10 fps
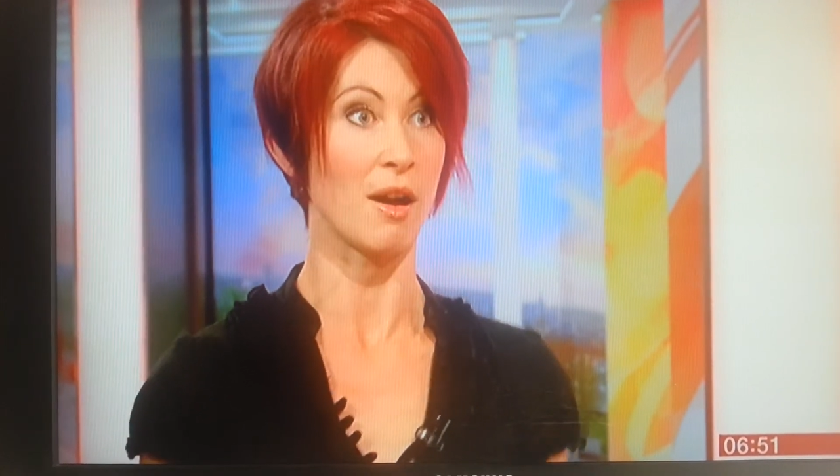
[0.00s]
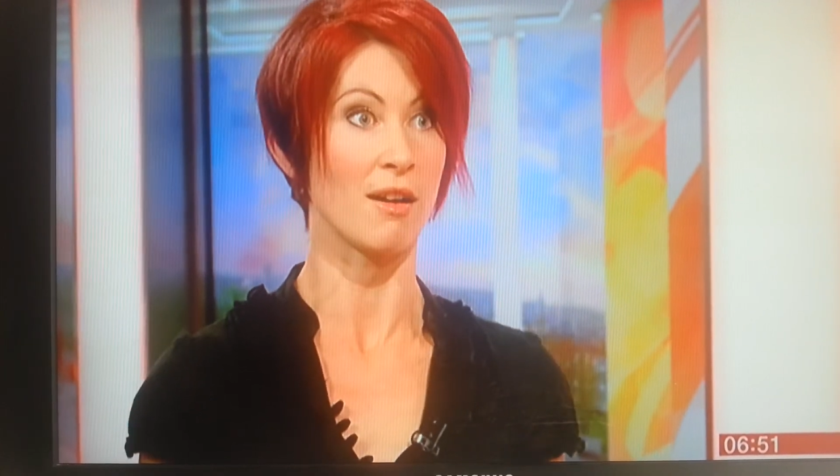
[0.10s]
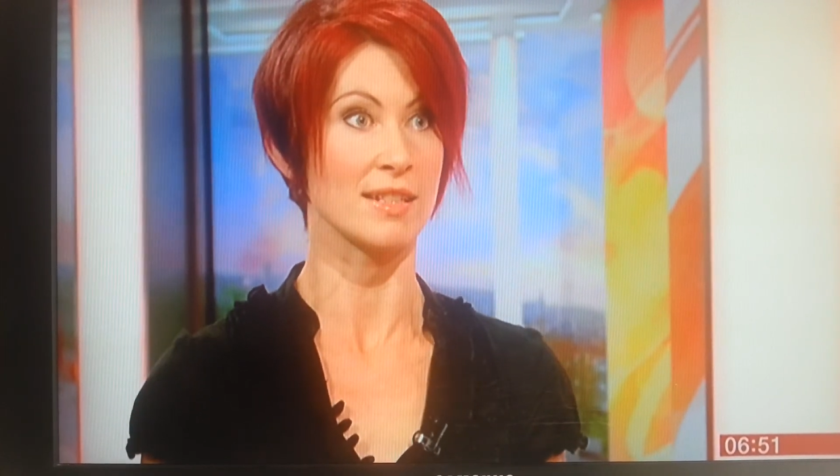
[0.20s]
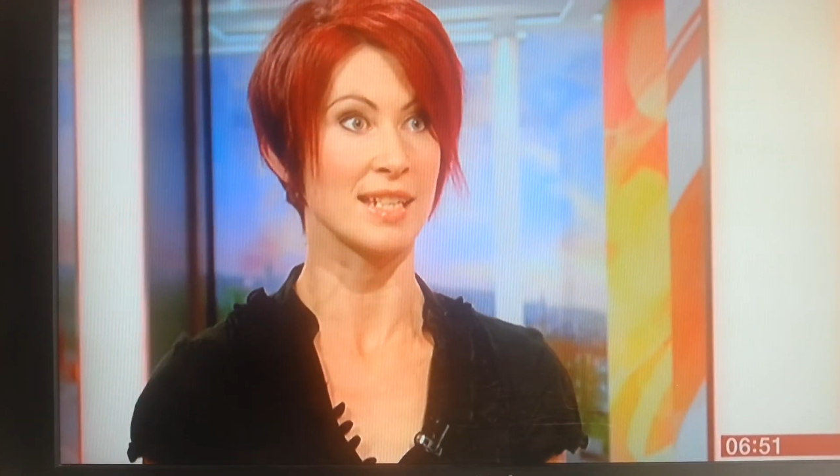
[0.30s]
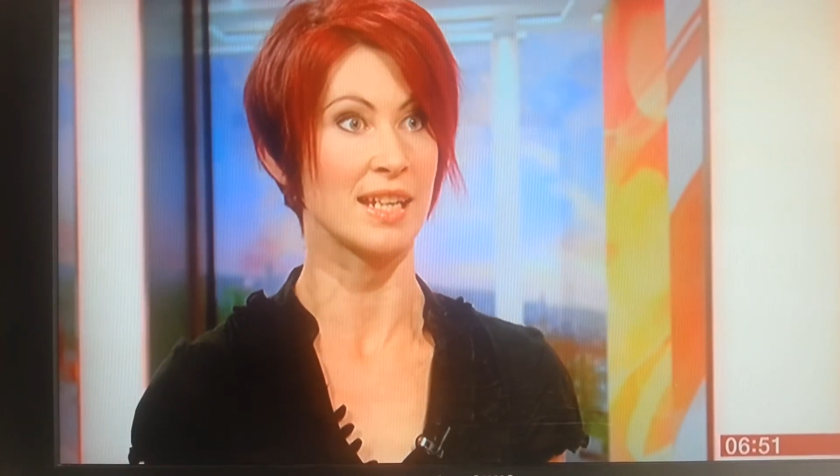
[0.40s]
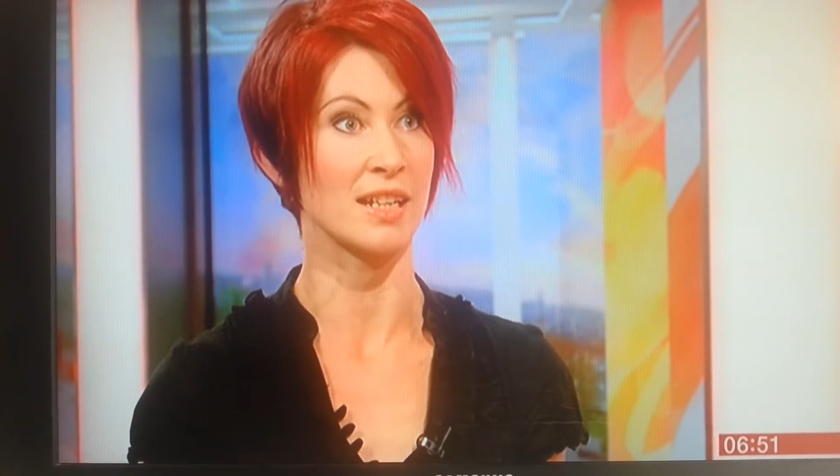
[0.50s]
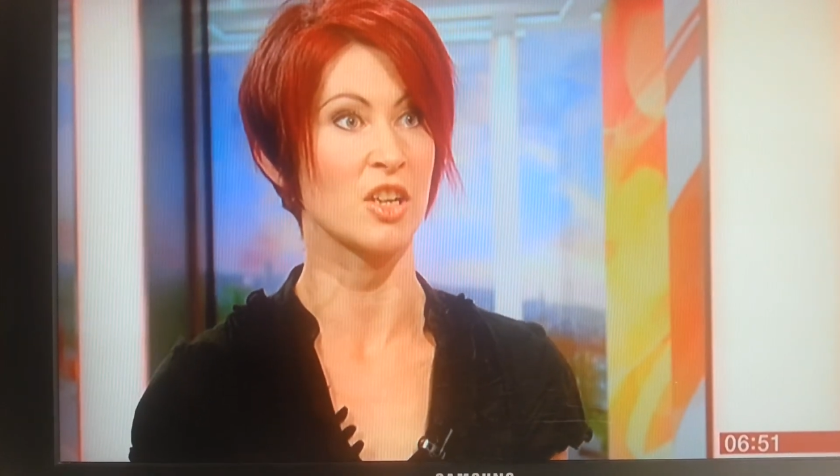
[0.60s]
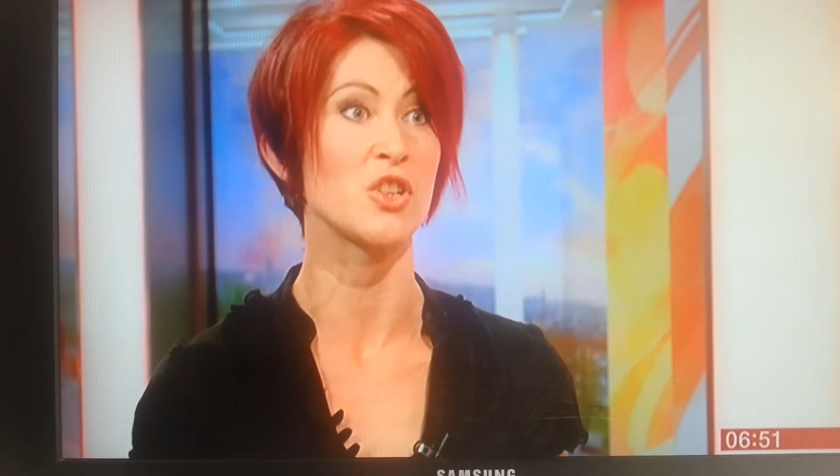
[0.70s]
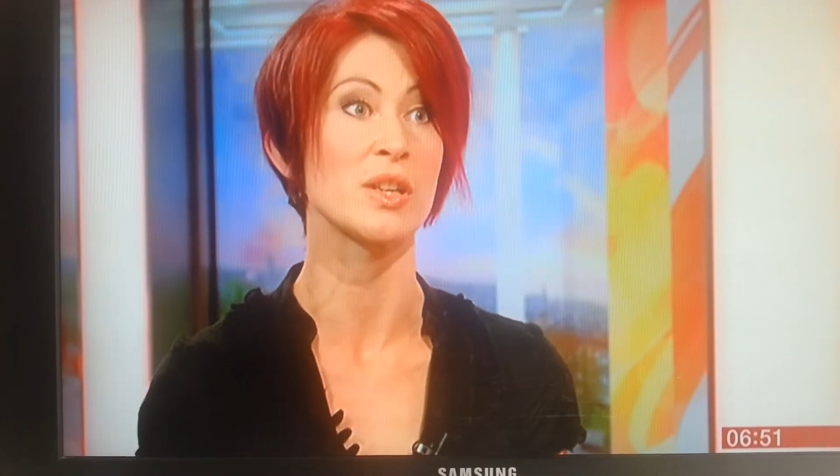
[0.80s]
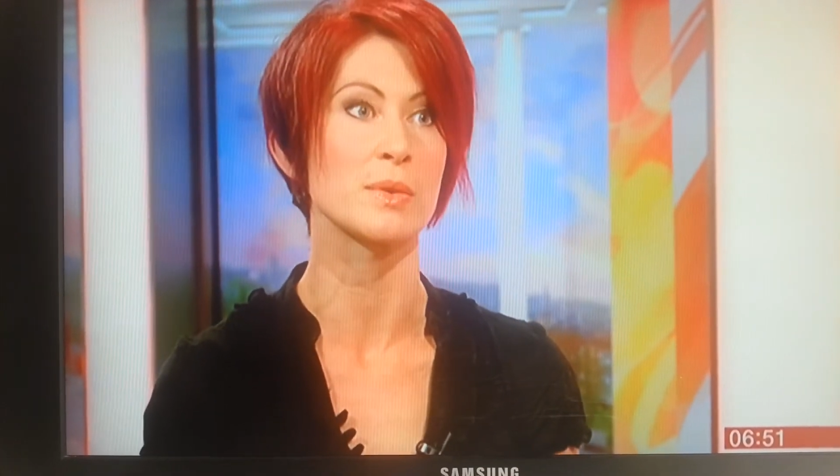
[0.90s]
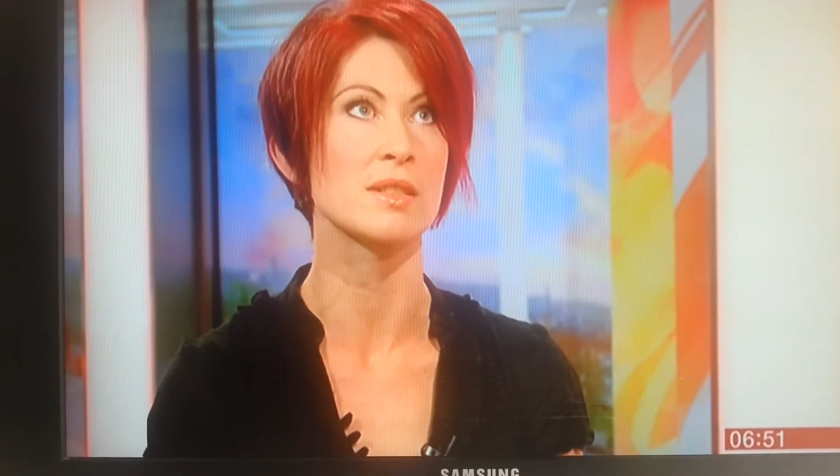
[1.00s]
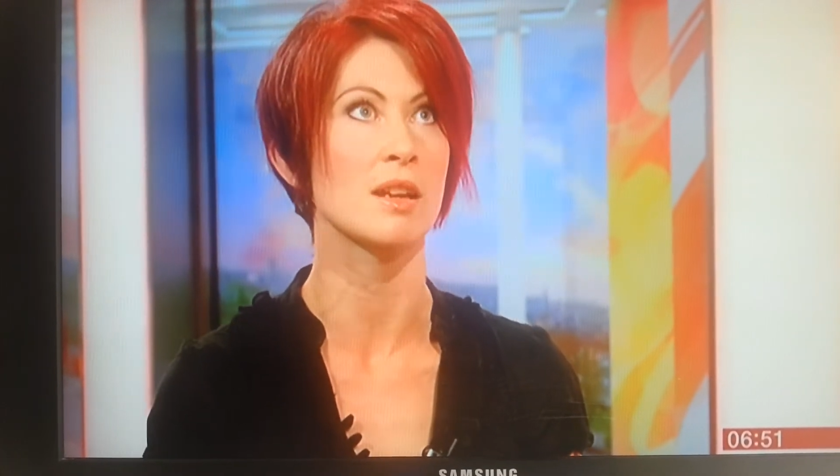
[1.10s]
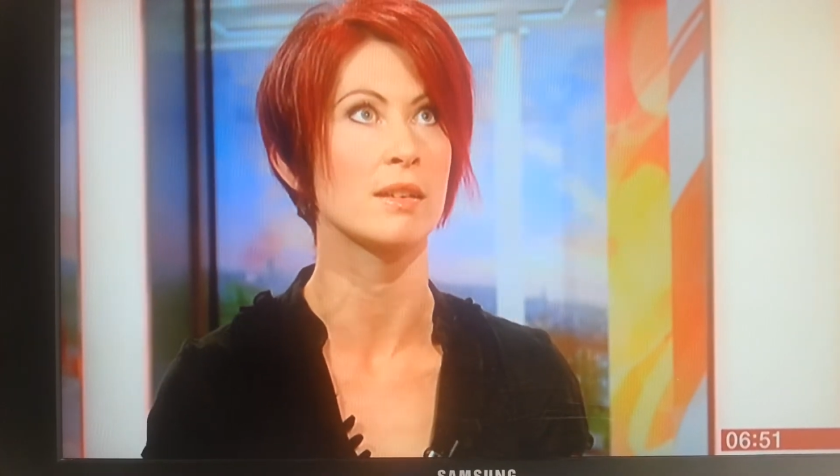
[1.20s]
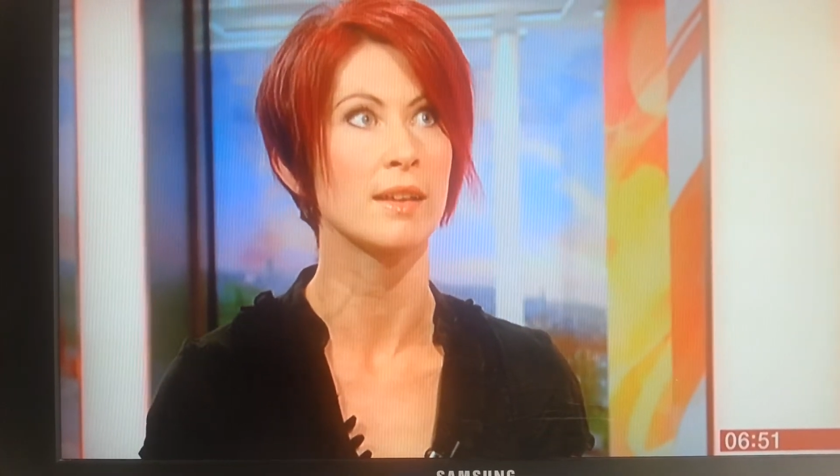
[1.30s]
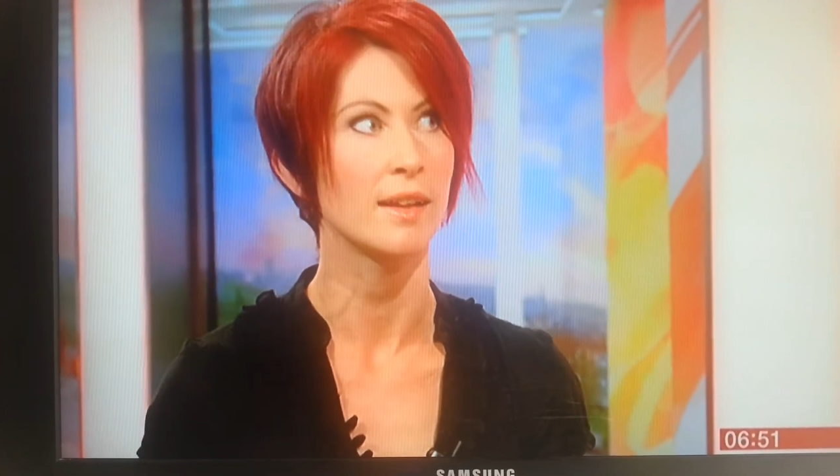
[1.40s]
arty, and I knew there was
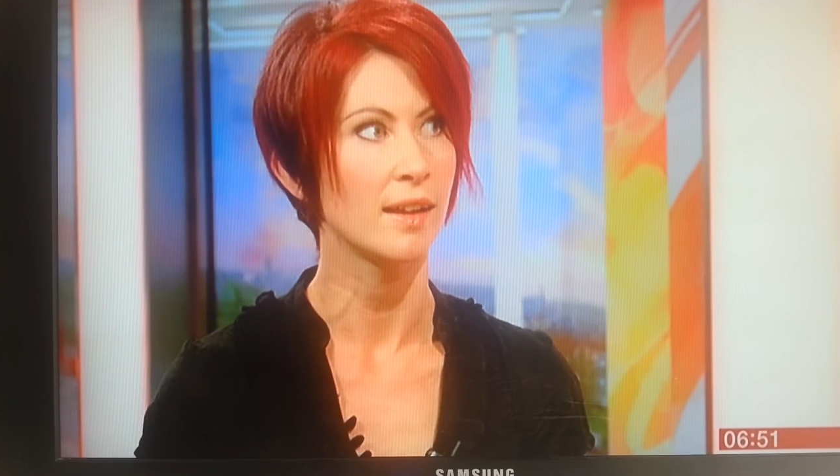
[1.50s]
no